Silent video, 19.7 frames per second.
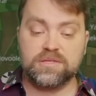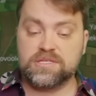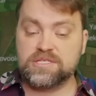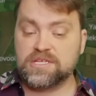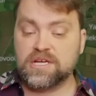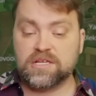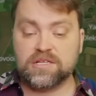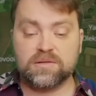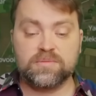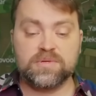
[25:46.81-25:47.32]
The
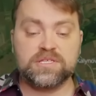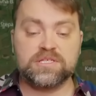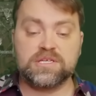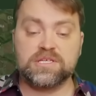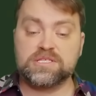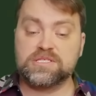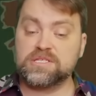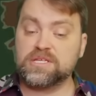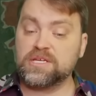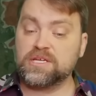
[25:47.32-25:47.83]
settlement
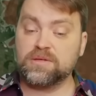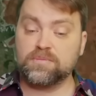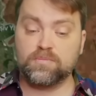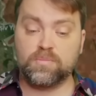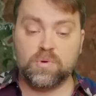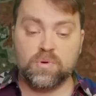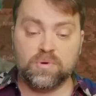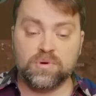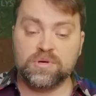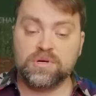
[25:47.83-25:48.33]
is the
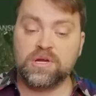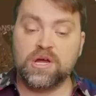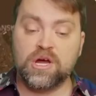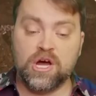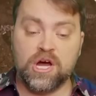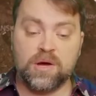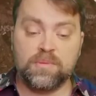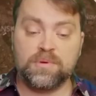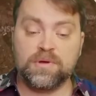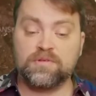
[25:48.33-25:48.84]
important
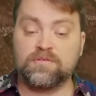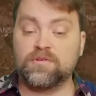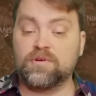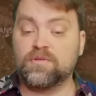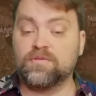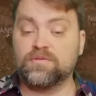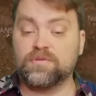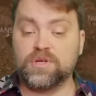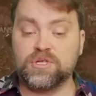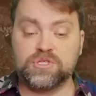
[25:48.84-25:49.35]
hub
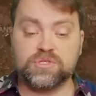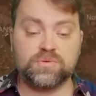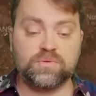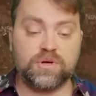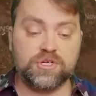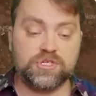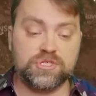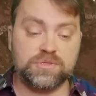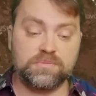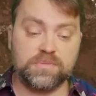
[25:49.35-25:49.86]
from which
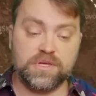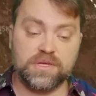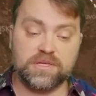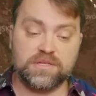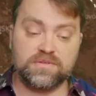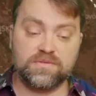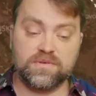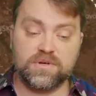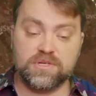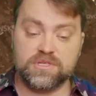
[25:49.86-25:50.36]
Russia may
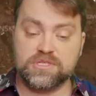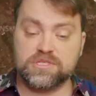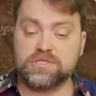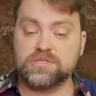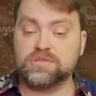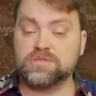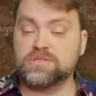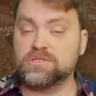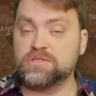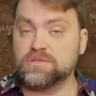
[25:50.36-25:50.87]
advance
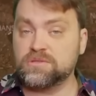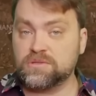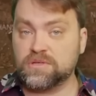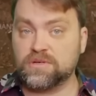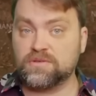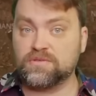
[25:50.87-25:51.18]
to two